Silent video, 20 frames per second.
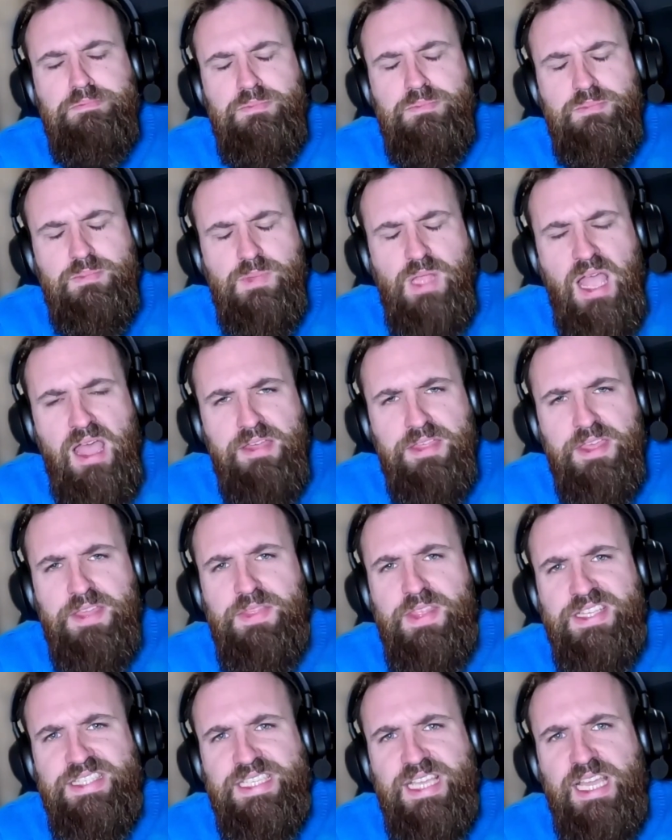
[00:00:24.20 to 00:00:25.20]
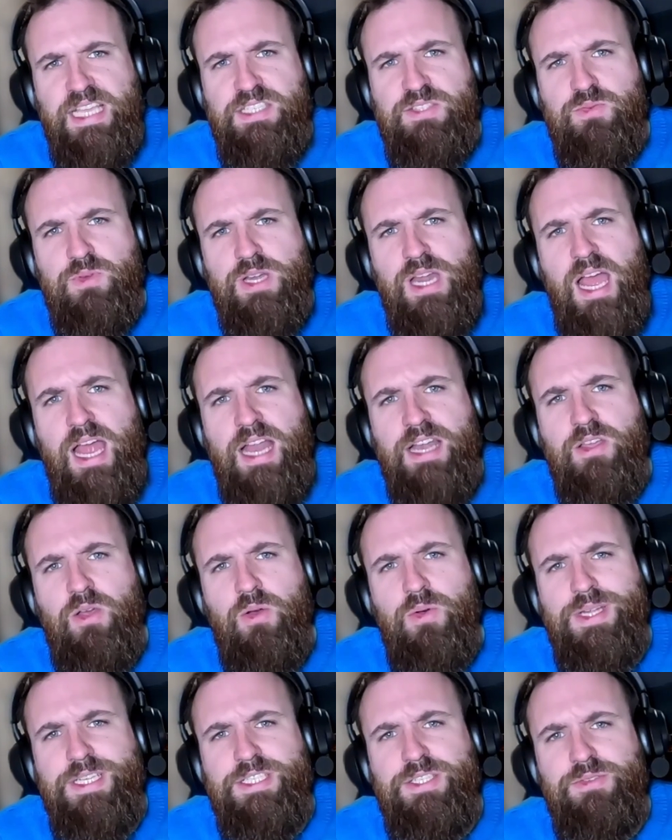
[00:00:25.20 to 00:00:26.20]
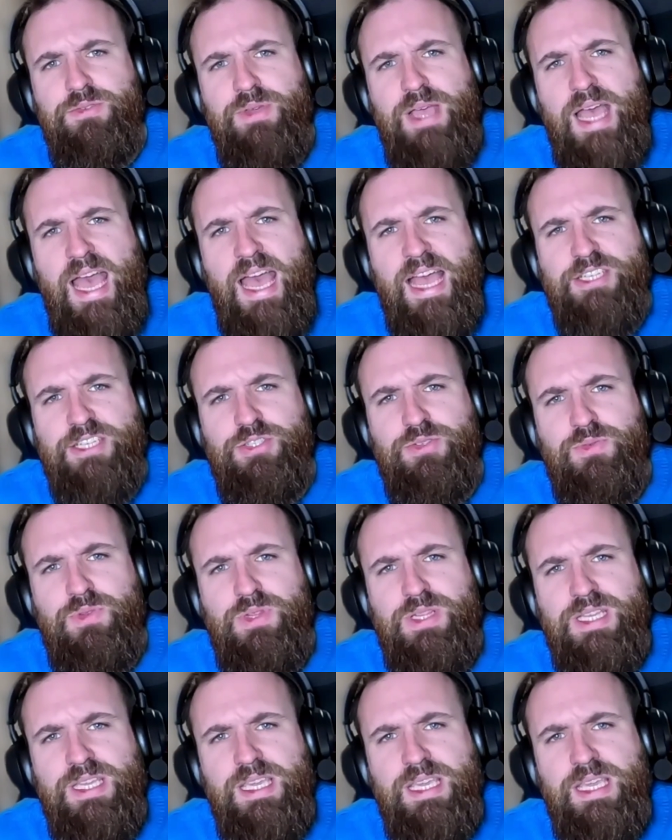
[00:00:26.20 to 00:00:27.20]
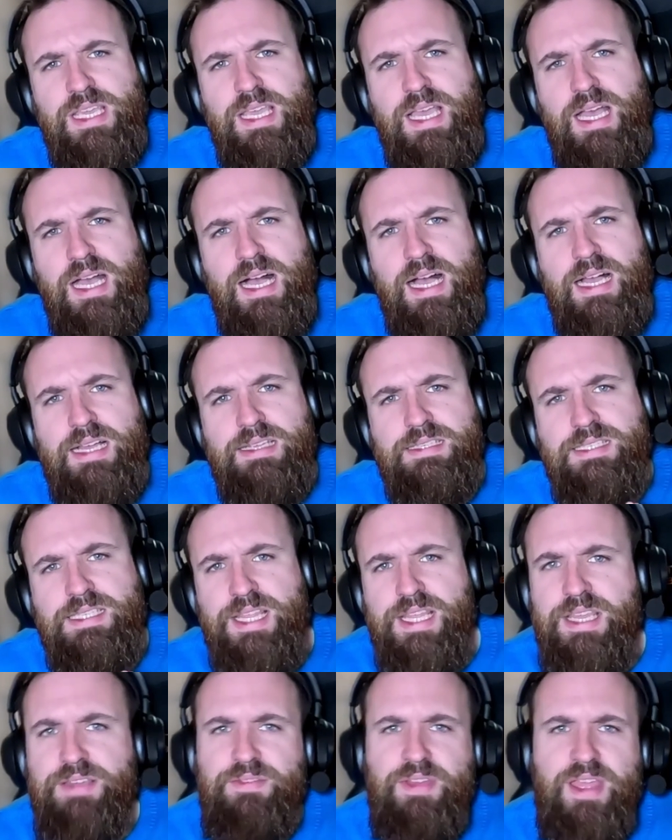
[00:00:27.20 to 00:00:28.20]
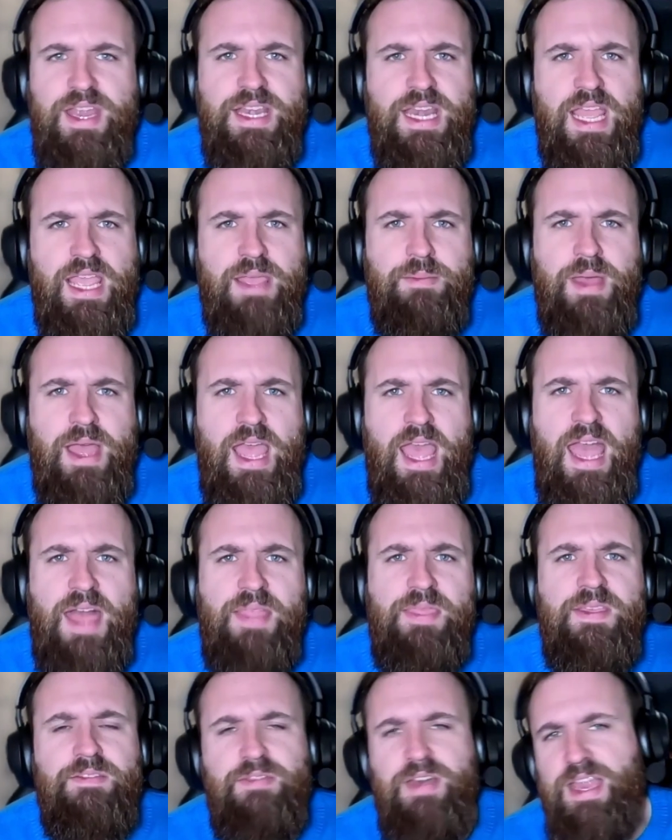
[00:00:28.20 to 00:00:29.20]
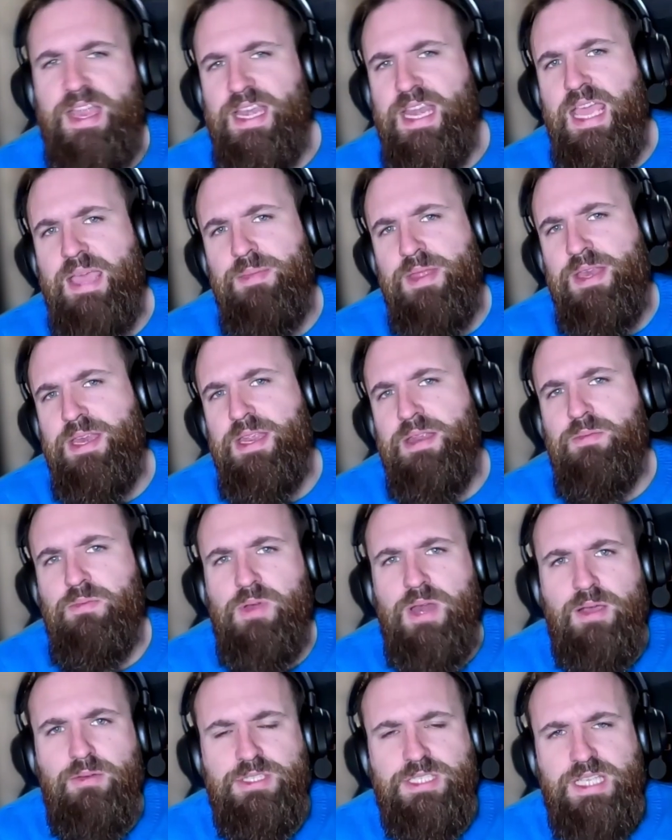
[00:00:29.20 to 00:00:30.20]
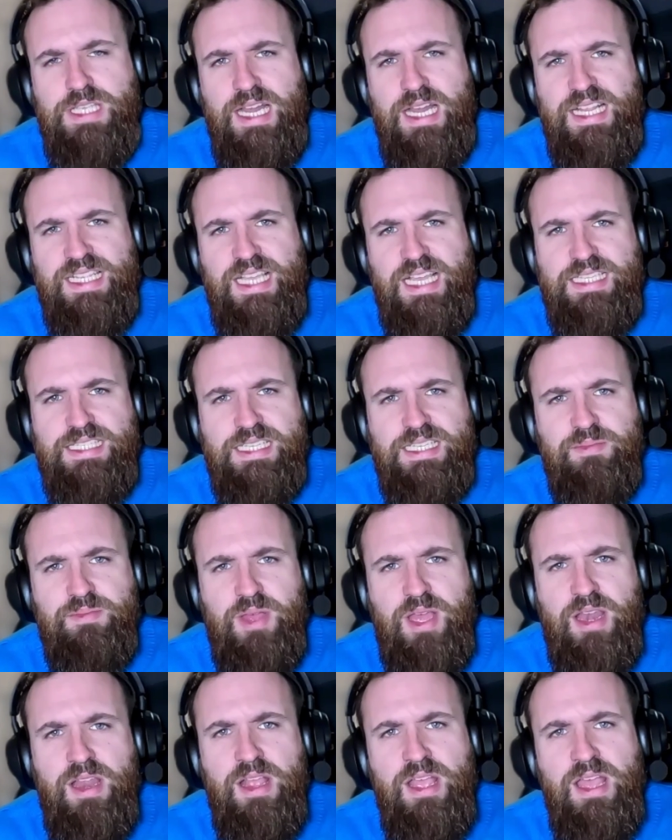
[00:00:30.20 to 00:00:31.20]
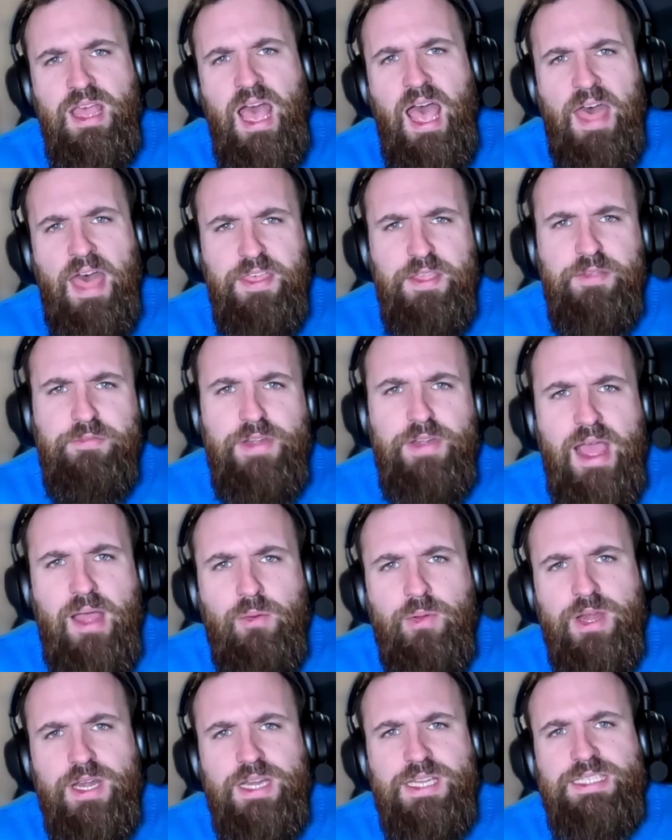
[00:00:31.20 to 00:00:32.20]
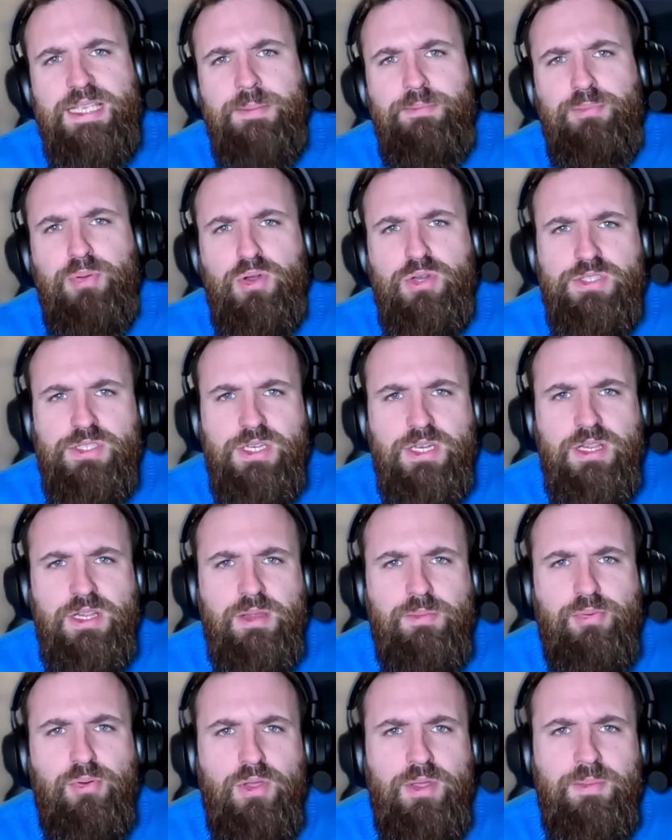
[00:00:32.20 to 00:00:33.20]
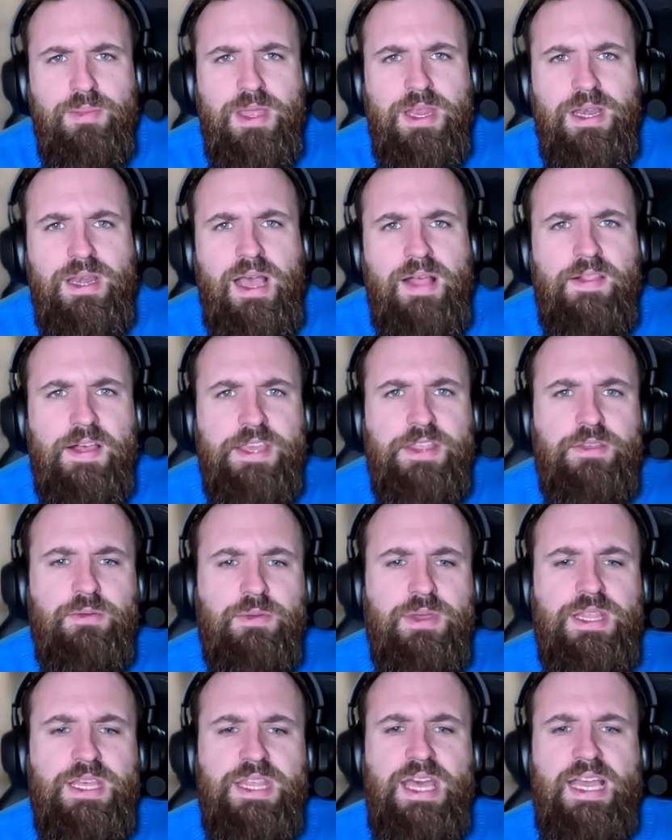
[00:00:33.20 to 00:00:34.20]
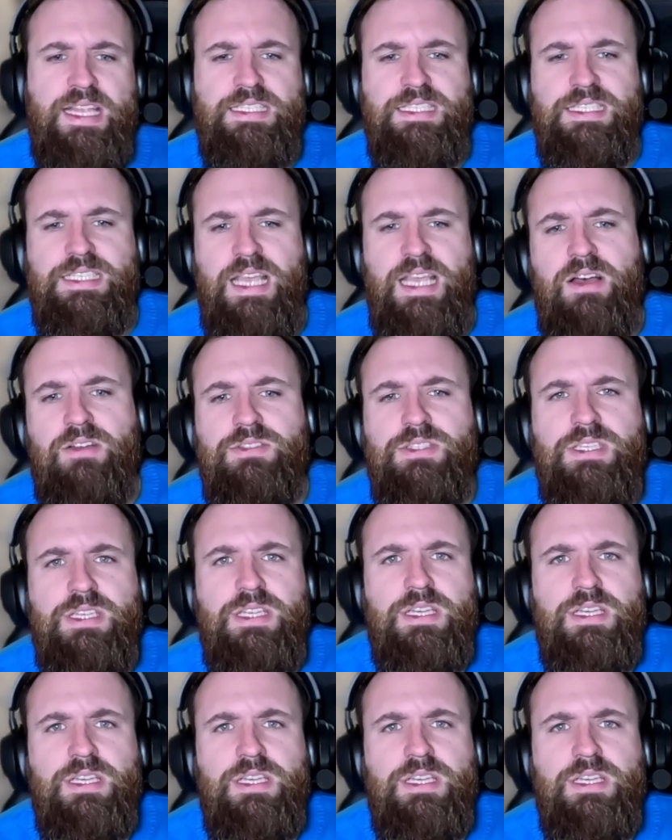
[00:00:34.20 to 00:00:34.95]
think in this case, we're not going to actually say the event name. I had the event name in it when I was kind of testing, but I think for now we're going to say personal appointment. I like the way that that sounds, and